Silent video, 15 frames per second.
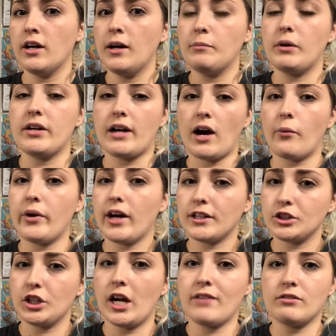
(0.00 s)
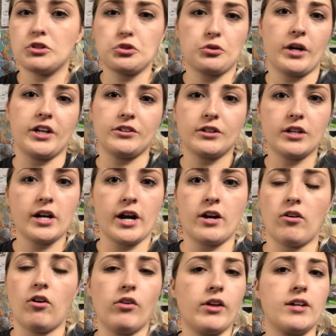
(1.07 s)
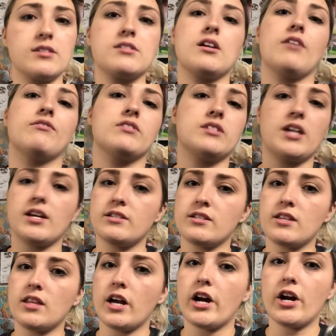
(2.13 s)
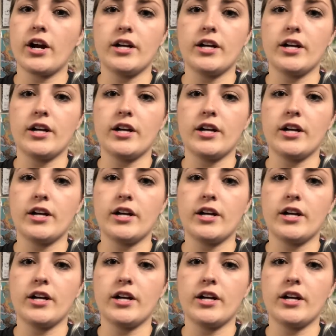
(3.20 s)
but now we actually have a trailer and all that stuff stays in there.